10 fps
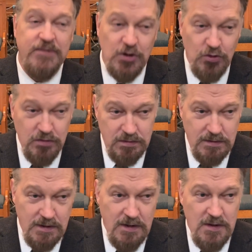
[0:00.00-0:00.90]
you,
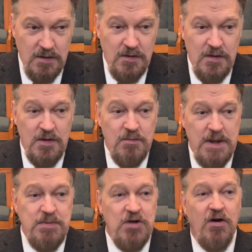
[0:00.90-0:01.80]

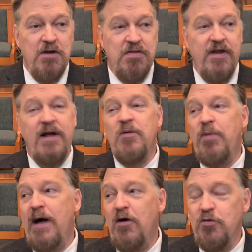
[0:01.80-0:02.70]
maybe you ought to think
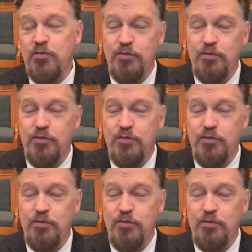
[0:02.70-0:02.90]
about,